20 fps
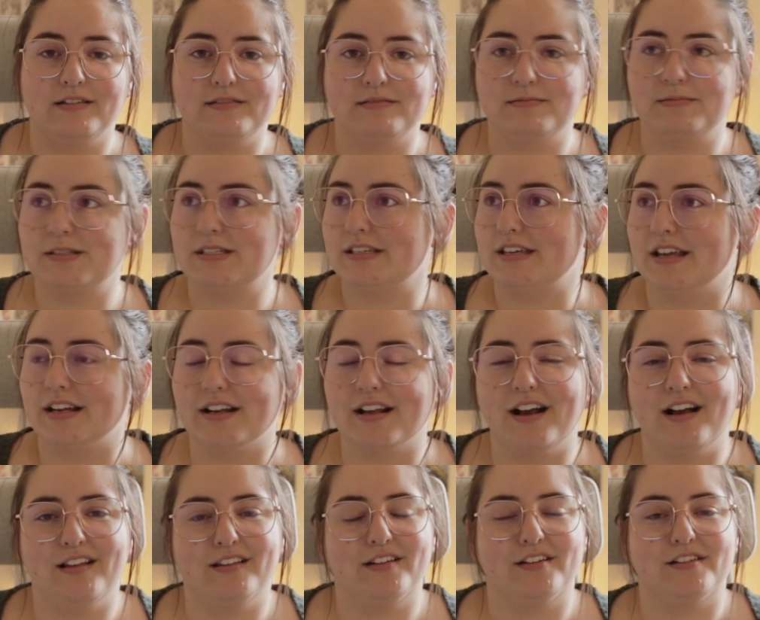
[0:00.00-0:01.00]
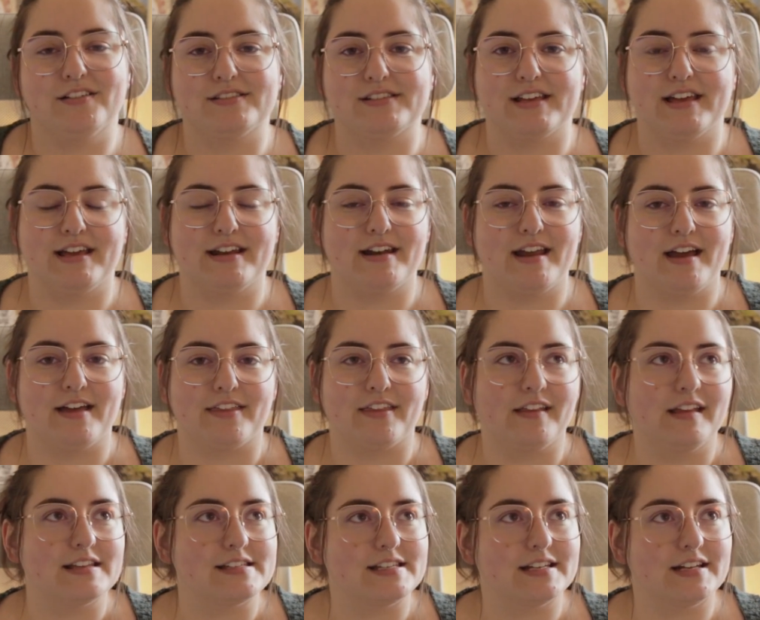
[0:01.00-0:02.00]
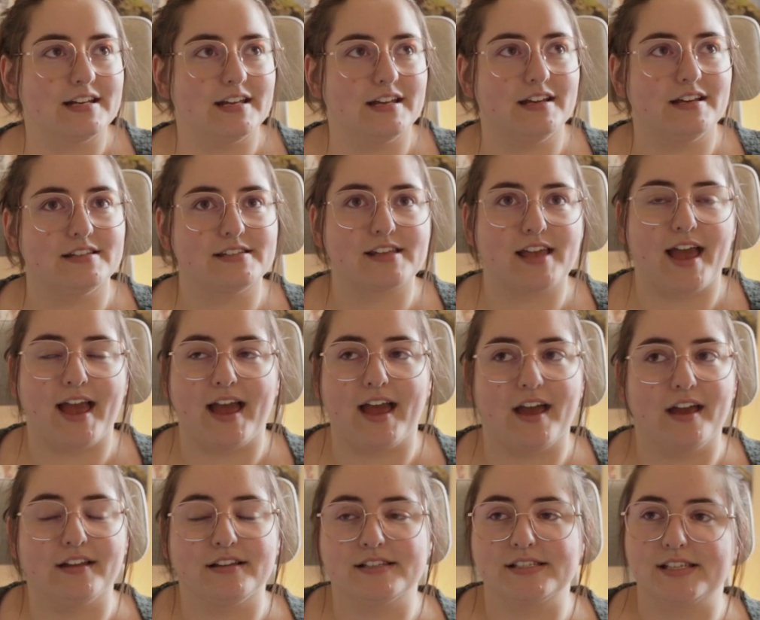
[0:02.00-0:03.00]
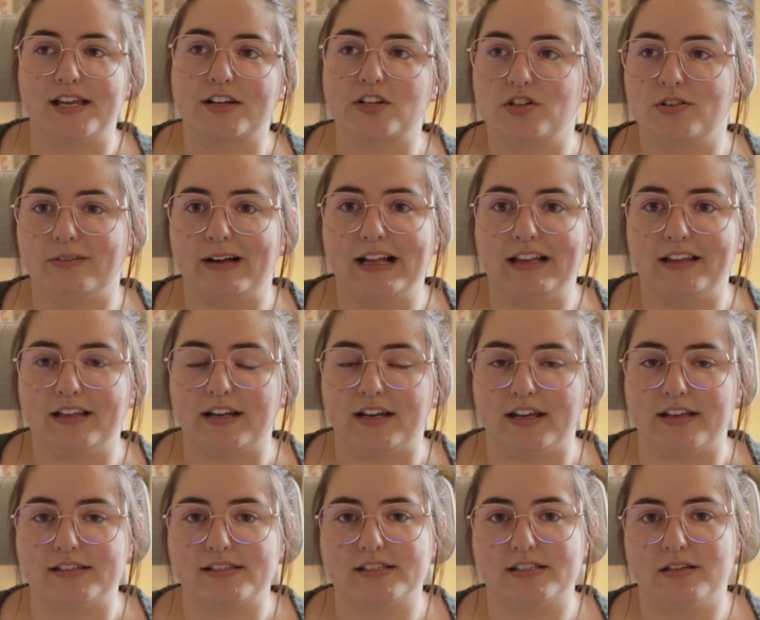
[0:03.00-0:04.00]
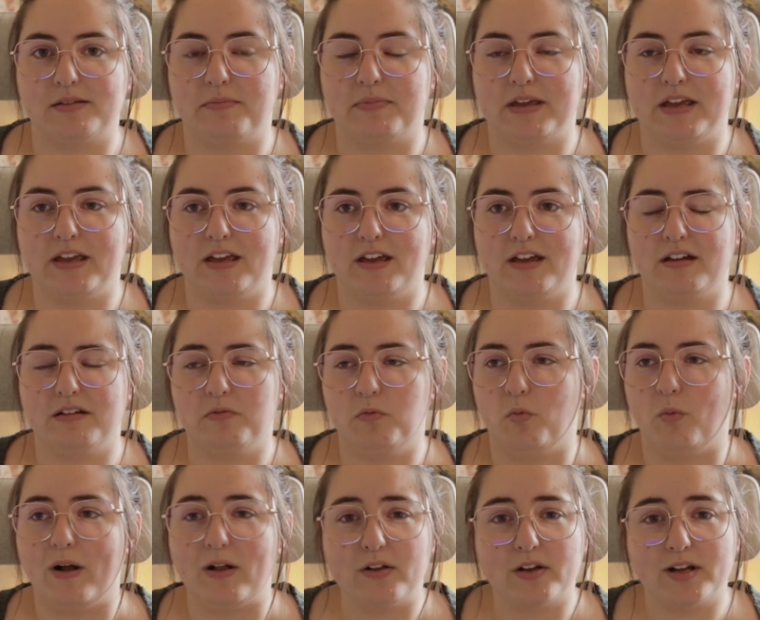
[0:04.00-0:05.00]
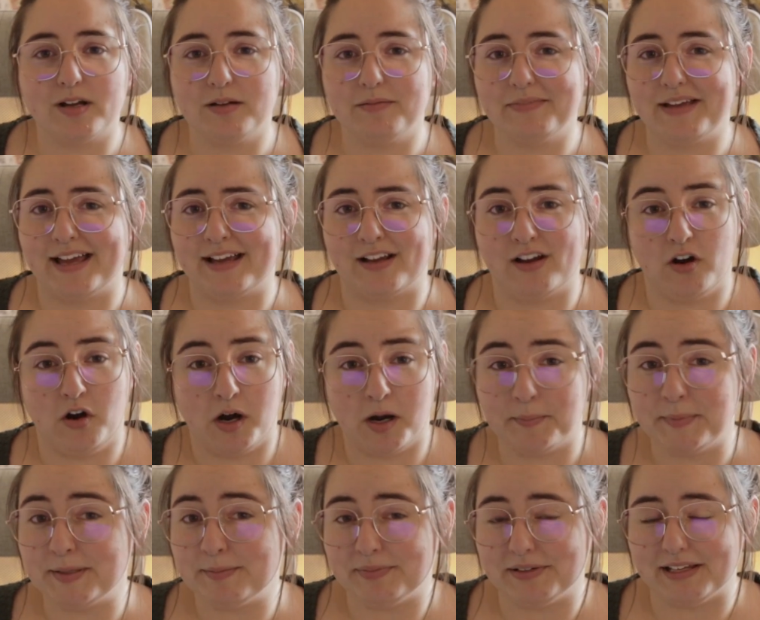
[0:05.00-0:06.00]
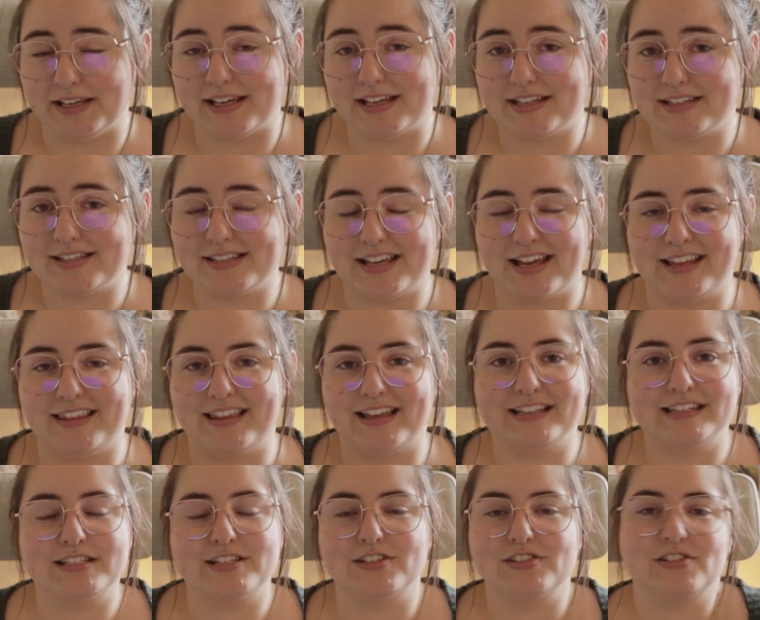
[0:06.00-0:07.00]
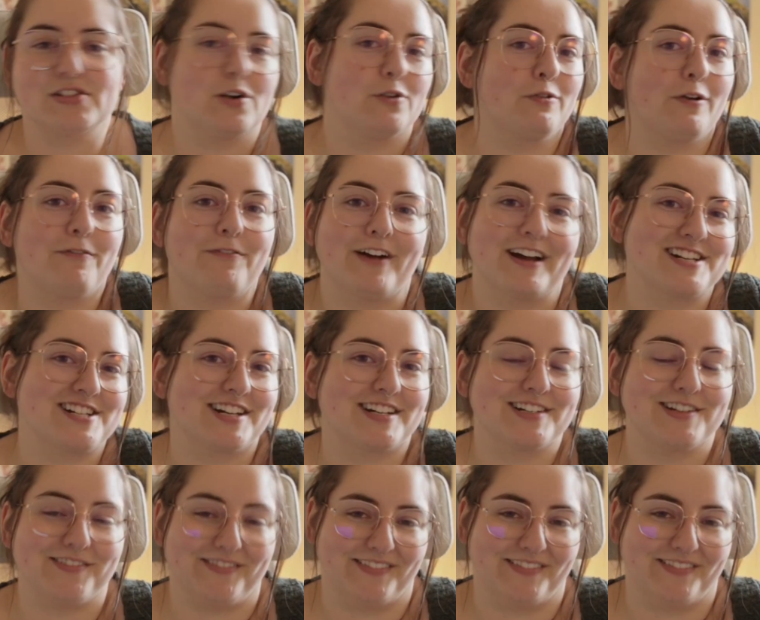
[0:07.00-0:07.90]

skin colors and ethnicities and sexualities to be welcome and commonplace, and that's just so refreshing to